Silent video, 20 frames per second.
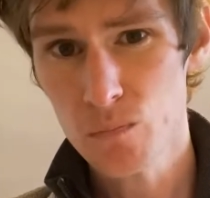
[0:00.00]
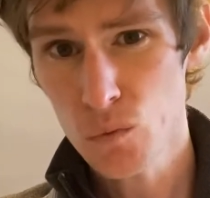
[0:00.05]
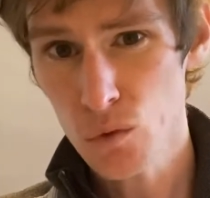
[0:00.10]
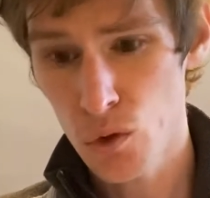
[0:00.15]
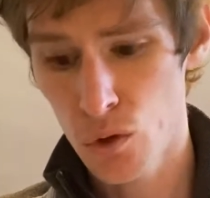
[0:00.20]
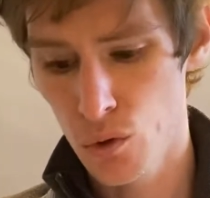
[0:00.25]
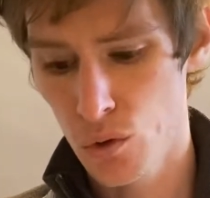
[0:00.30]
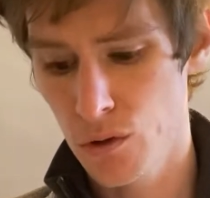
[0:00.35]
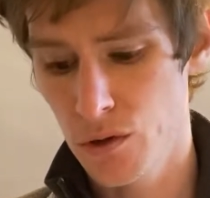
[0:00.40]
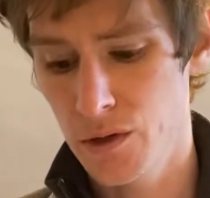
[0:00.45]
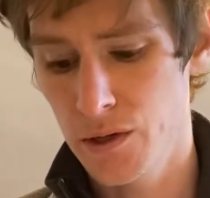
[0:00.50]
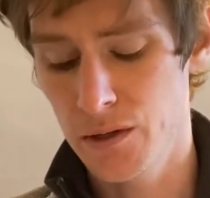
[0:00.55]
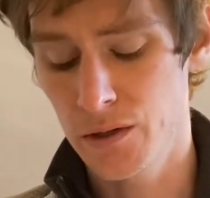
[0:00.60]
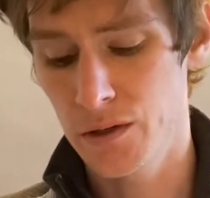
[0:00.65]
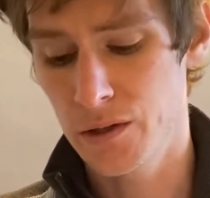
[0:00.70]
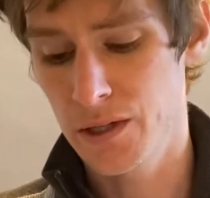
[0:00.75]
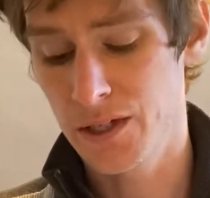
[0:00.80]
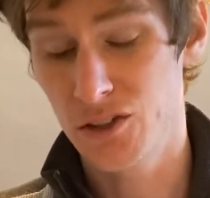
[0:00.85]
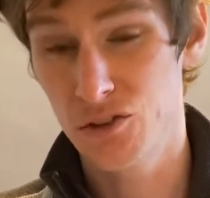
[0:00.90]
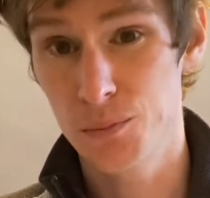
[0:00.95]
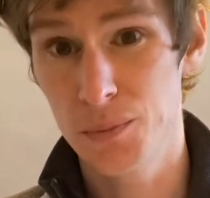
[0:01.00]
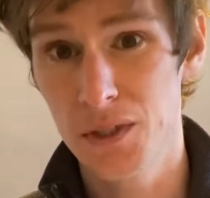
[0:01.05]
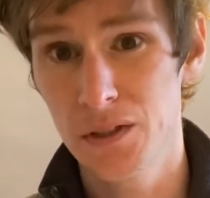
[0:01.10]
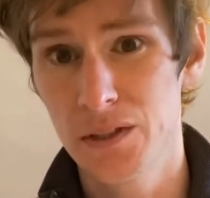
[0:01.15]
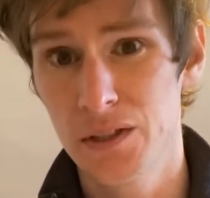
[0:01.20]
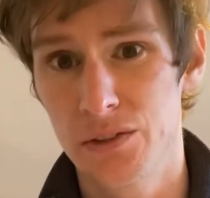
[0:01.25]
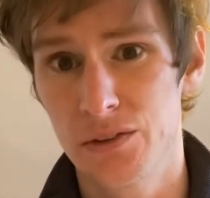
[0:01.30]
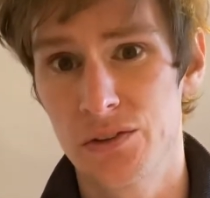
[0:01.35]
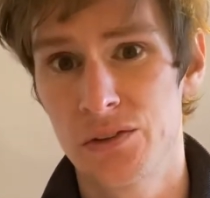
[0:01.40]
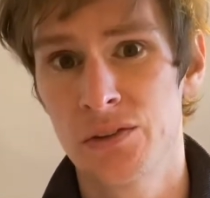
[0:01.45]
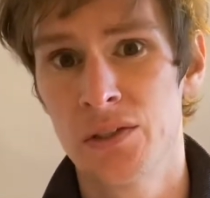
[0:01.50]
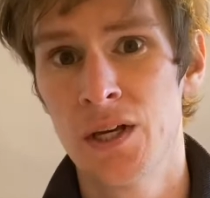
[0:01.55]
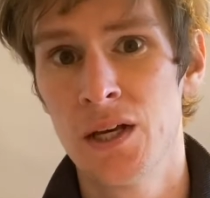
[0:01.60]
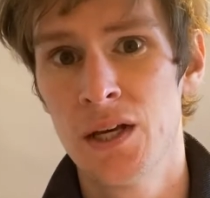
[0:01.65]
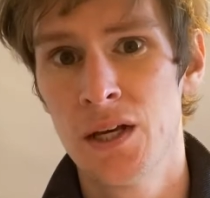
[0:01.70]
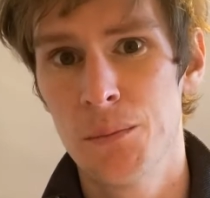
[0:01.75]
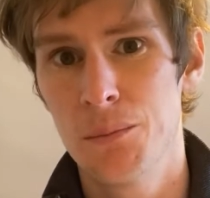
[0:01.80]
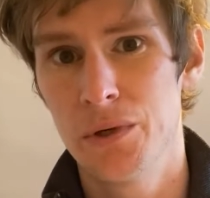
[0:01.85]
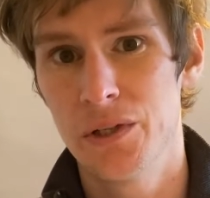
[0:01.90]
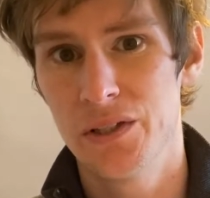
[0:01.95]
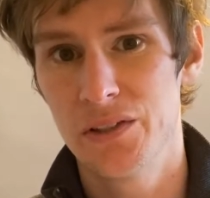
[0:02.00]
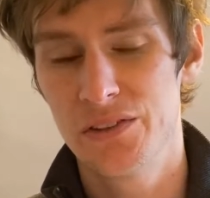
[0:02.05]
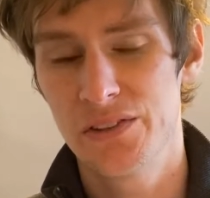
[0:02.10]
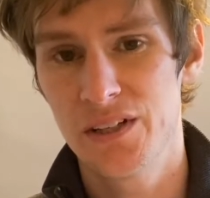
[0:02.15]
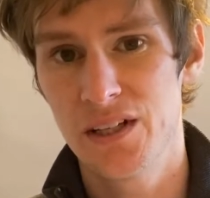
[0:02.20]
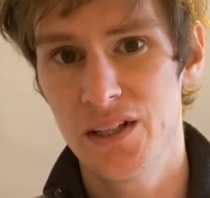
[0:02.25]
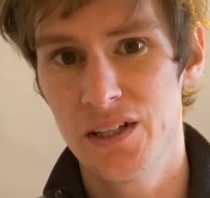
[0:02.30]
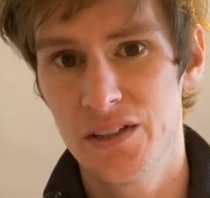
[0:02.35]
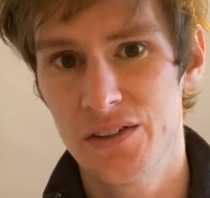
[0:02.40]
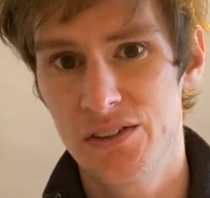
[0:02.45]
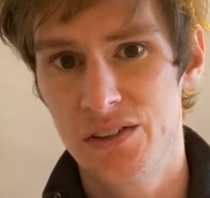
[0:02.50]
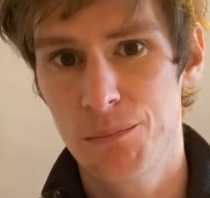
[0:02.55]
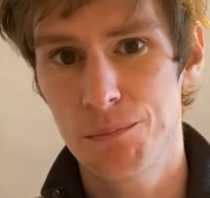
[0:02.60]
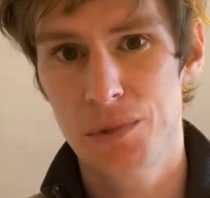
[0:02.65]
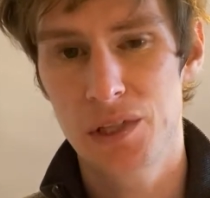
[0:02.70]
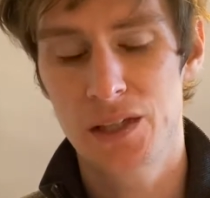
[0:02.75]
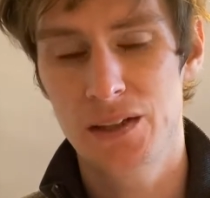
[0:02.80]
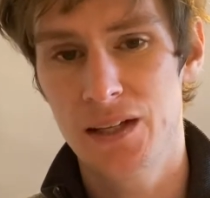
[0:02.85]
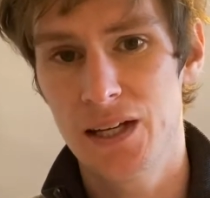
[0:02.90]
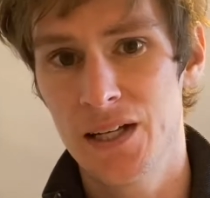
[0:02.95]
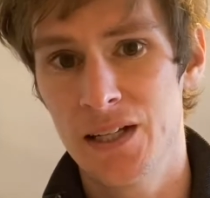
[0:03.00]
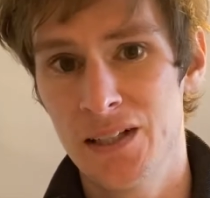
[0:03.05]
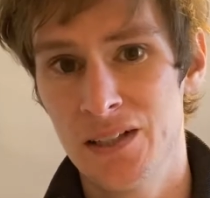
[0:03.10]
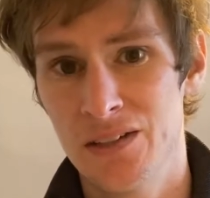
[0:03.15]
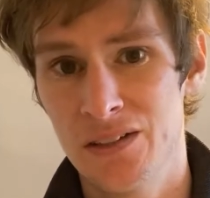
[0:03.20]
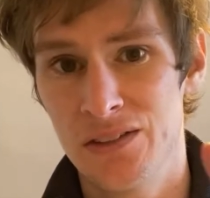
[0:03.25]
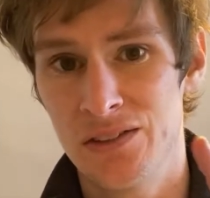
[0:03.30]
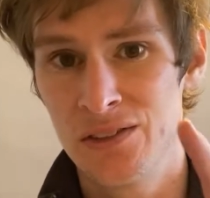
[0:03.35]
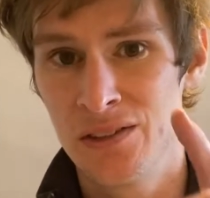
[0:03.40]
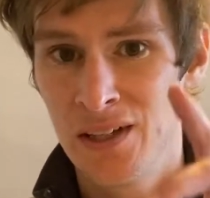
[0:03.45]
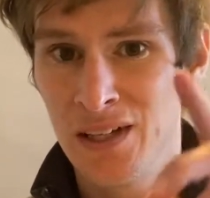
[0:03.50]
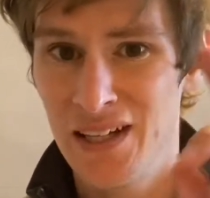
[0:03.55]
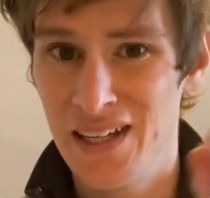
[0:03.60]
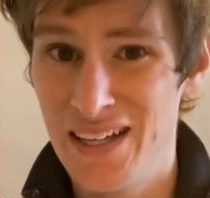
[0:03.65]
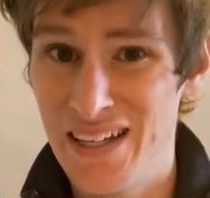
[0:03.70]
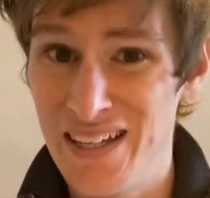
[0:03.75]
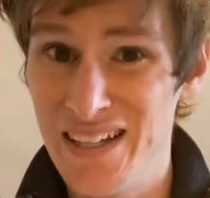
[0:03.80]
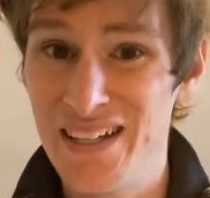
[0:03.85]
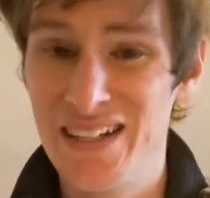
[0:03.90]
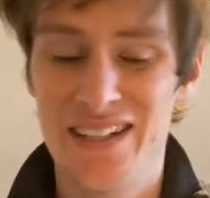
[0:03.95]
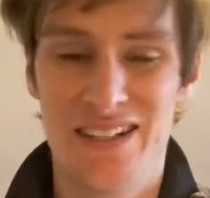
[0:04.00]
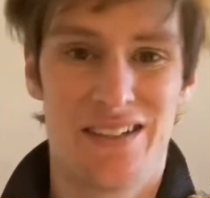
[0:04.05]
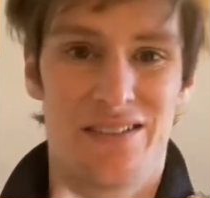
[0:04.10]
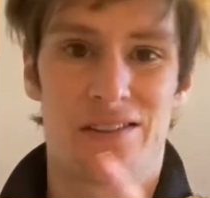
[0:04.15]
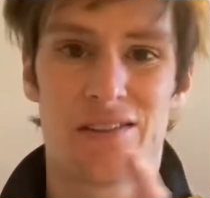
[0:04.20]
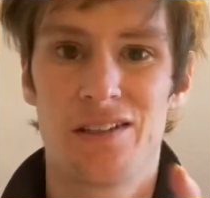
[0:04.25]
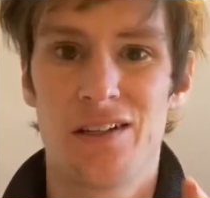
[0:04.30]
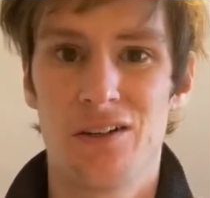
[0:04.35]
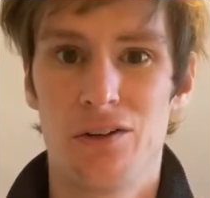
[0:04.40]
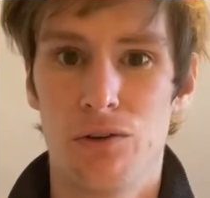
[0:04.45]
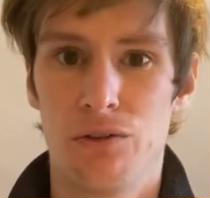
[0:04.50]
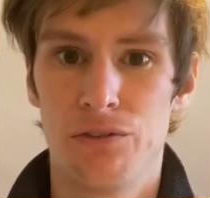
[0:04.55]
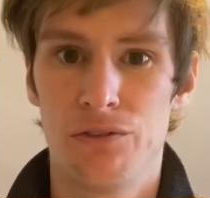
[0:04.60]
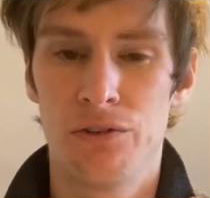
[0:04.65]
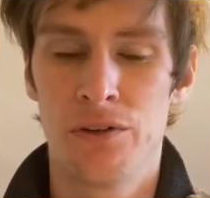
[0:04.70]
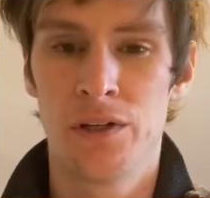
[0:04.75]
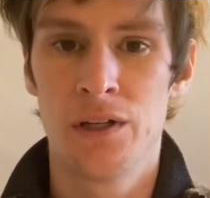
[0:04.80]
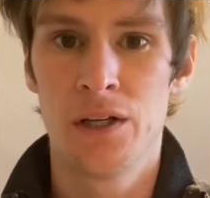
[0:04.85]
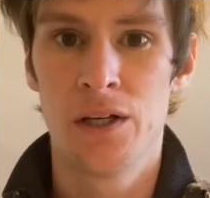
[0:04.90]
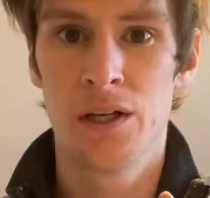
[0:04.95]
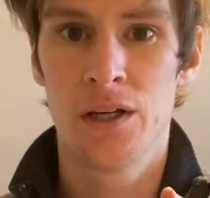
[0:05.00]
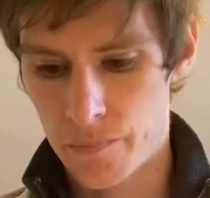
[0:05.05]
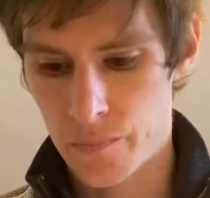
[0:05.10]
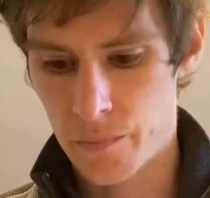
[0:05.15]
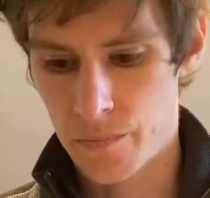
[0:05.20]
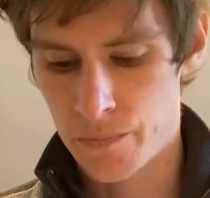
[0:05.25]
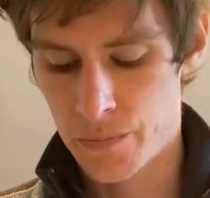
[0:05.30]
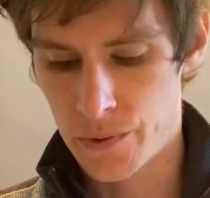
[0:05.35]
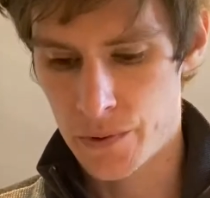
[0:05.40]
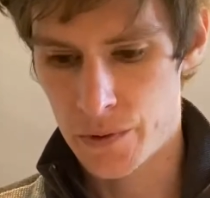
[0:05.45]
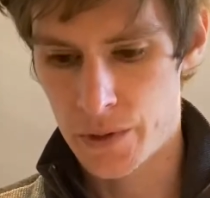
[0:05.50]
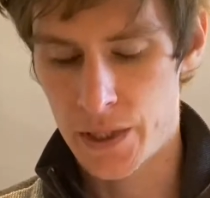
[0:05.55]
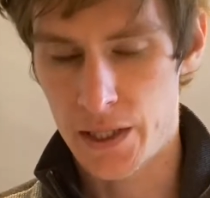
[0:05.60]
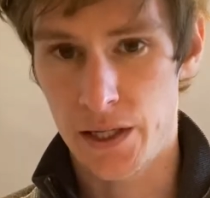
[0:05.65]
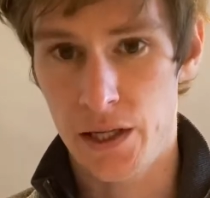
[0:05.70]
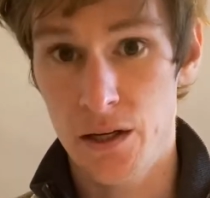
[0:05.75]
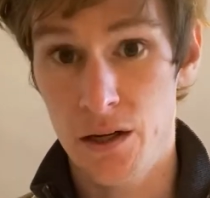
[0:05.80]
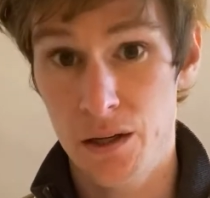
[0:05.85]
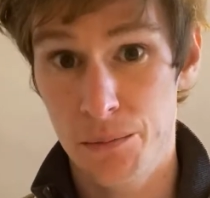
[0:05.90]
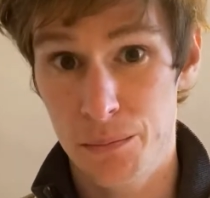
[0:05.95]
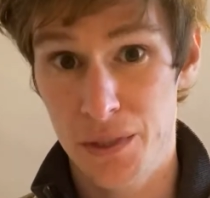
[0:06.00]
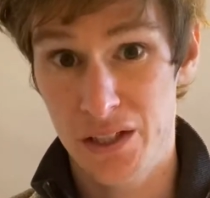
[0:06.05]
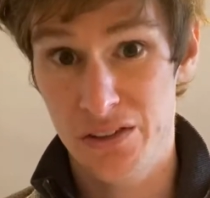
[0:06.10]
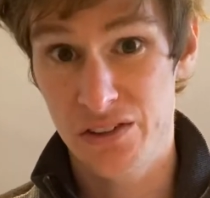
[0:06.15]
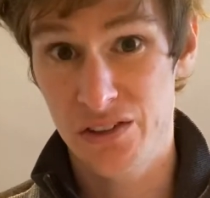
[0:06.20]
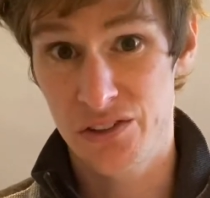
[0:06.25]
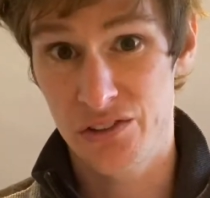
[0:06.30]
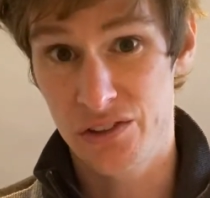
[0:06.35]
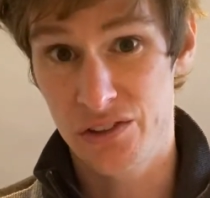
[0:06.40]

or experience. But instead, it's something that is in itself. And Kant makes this